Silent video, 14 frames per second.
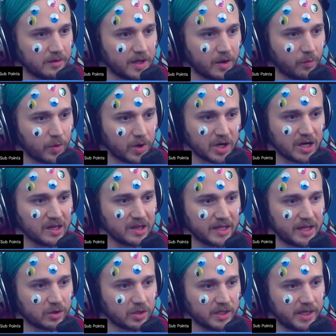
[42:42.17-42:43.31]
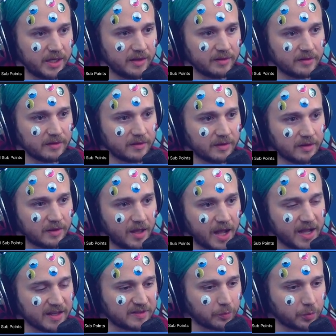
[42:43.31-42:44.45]
We're going to literally... I
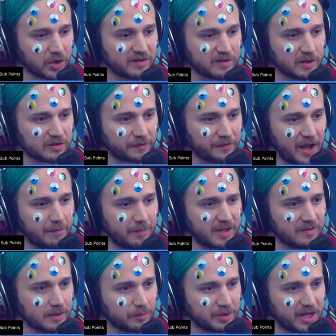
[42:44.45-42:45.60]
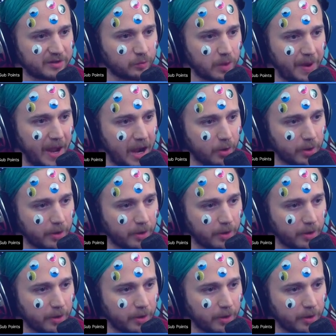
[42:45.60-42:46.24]
guess Debris is going to survive because of the +1 power.